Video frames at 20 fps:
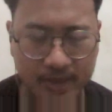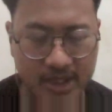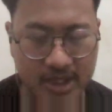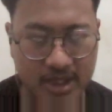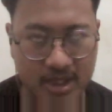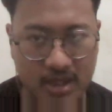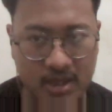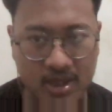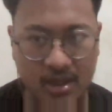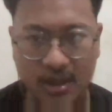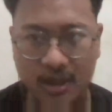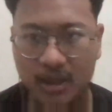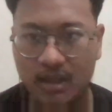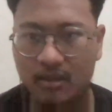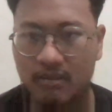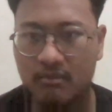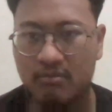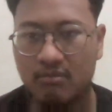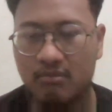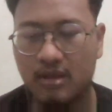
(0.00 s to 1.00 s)
pressure
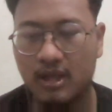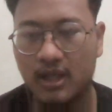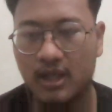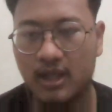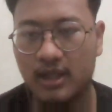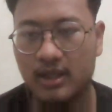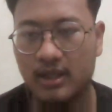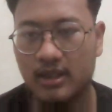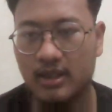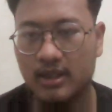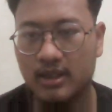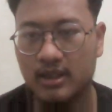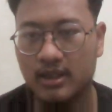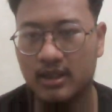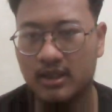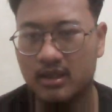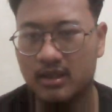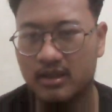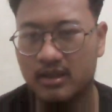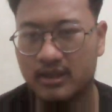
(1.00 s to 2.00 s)
in my
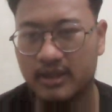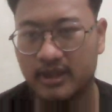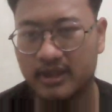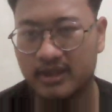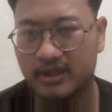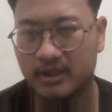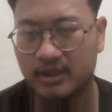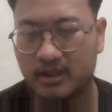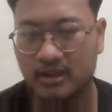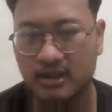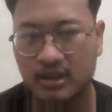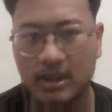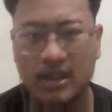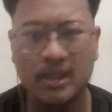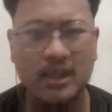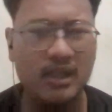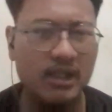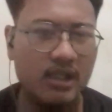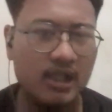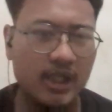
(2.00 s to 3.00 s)
ear canal.
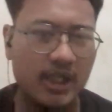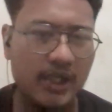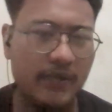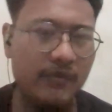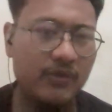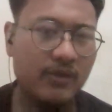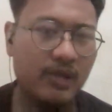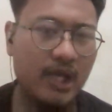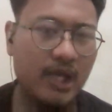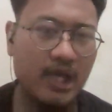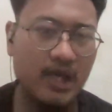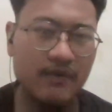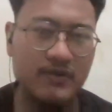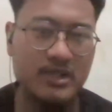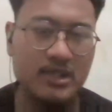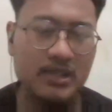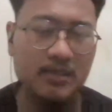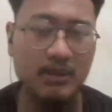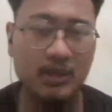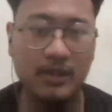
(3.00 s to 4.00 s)
If you
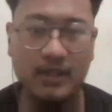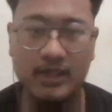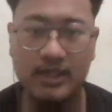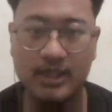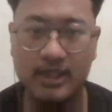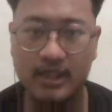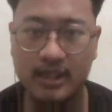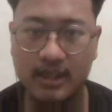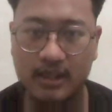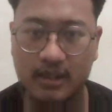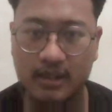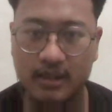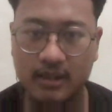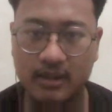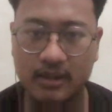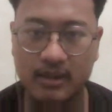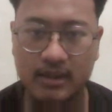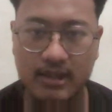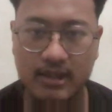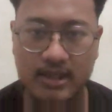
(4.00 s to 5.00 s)
have similar
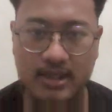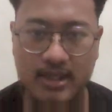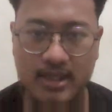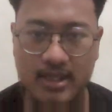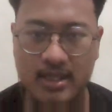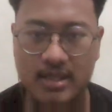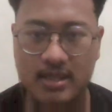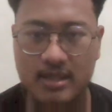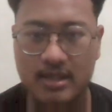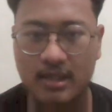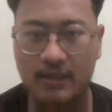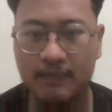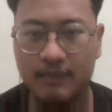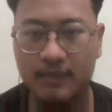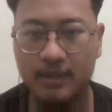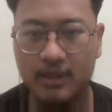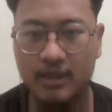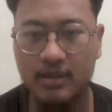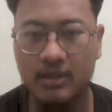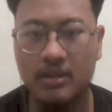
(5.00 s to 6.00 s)
ear, this is
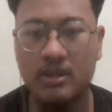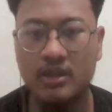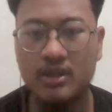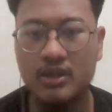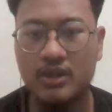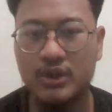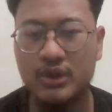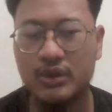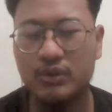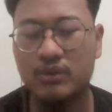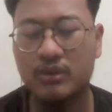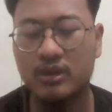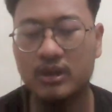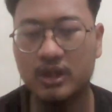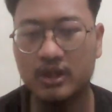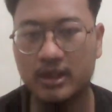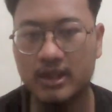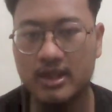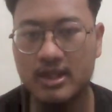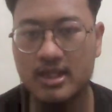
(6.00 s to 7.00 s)
something you
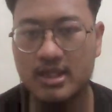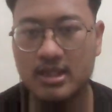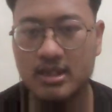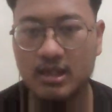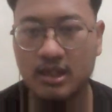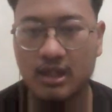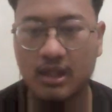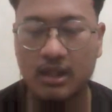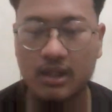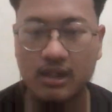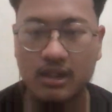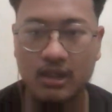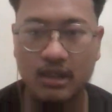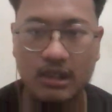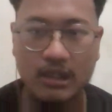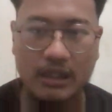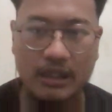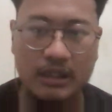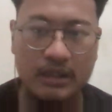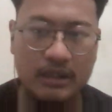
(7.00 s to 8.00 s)
will notice.
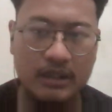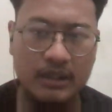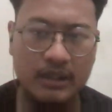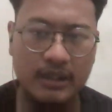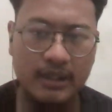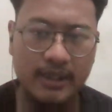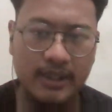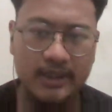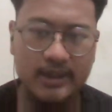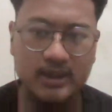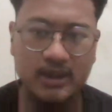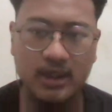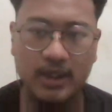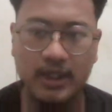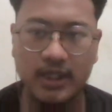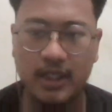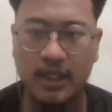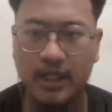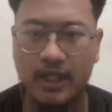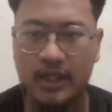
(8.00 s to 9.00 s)
I
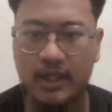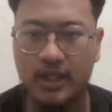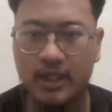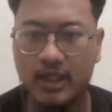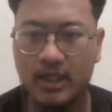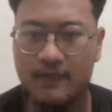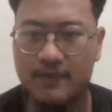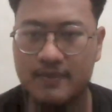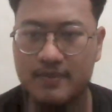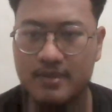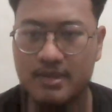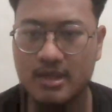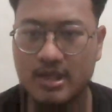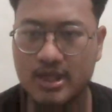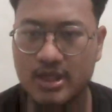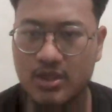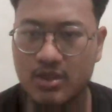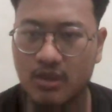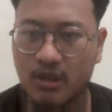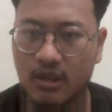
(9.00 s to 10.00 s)
actually ended up
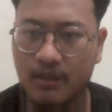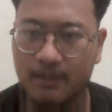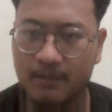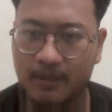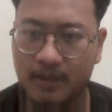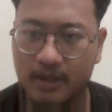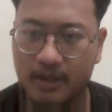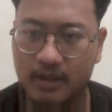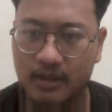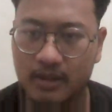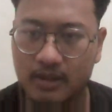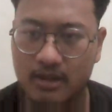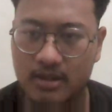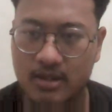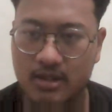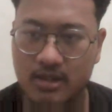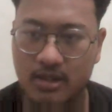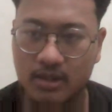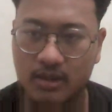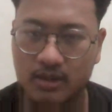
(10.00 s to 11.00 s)
swiping
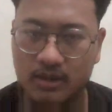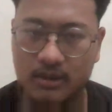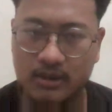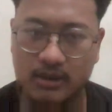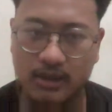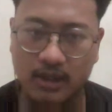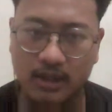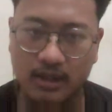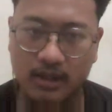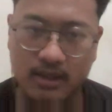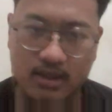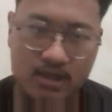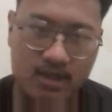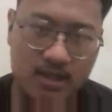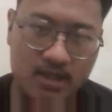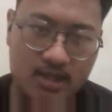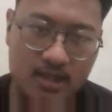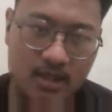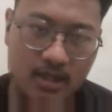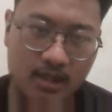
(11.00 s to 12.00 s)
the soft
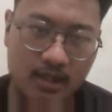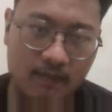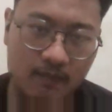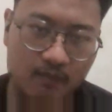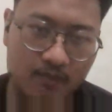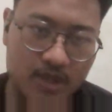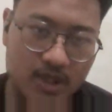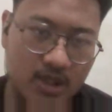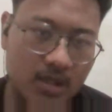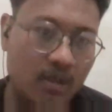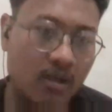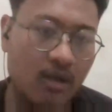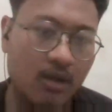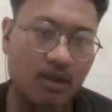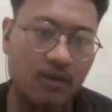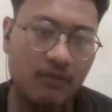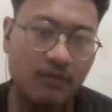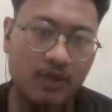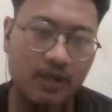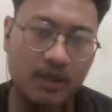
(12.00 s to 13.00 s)
silence tips
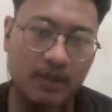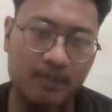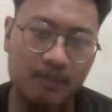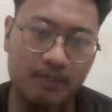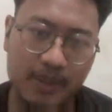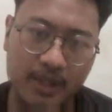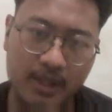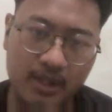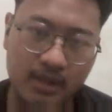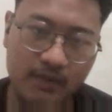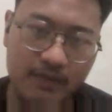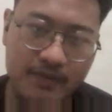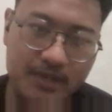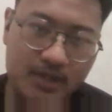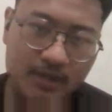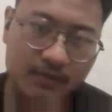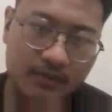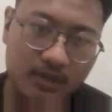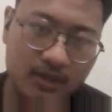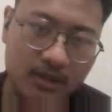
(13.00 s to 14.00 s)
for a pair of
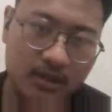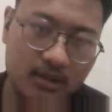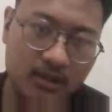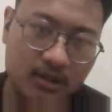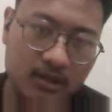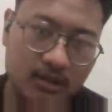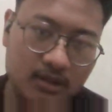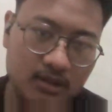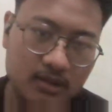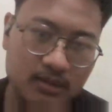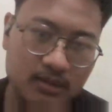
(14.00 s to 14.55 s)
Sutter